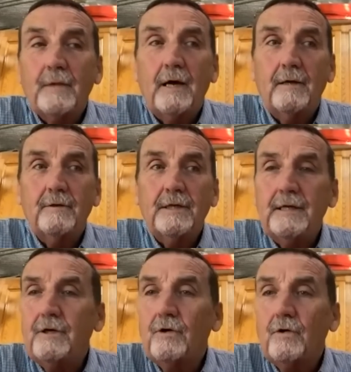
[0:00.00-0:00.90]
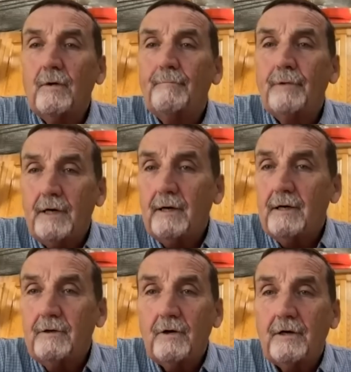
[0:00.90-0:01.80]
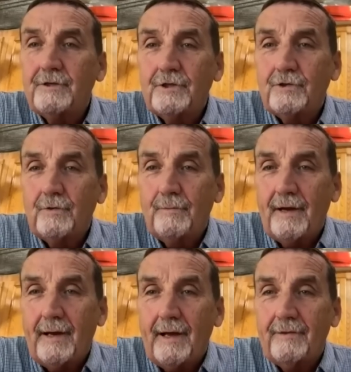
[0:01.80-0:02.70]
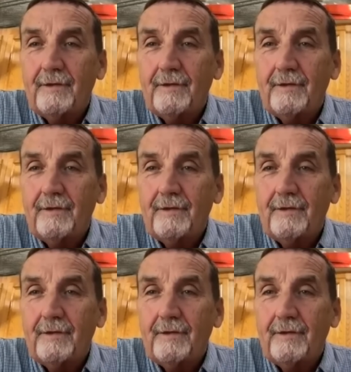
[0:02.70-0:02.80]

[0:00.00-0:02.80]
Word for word: a deer or a buck crosses your path.